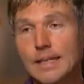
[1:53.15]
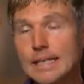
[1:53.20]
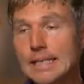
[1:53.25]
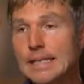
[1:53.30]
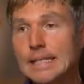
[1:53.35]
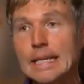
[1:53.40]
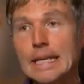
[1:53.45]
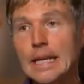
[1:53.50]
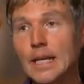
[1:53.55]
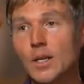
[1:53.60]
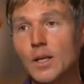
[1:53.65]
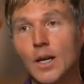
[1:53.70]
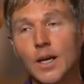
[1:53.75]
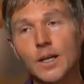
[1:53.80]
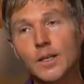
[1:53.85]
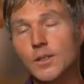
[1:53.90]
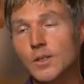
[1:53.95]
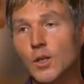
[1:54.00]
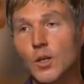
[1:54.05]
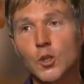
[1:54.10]
seeing
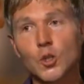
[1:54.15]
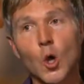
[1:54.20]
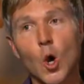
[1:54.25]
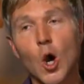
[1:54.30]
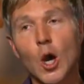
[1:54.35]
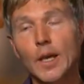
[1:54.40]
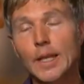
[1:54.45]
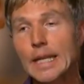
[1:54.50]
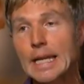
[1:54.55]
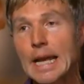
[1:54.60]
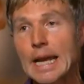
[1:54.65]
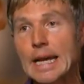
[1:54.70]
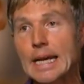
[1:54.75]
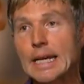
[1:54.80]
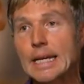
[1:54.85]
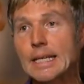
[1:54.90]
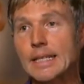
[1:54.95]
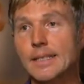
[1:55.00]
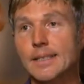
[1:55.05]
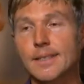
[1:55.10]
a dog that
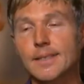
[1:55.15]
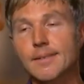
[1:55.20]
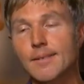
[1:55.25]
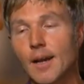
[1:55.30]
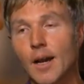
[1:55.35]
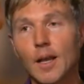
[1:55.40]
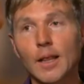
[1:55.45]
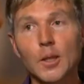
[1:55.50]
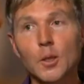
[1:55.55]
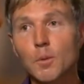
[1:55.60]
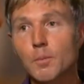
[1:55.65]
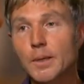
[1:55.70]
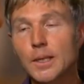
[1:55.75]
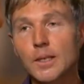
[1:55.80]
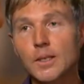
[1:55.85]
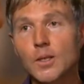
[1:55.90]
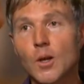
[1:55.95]
has a little bit of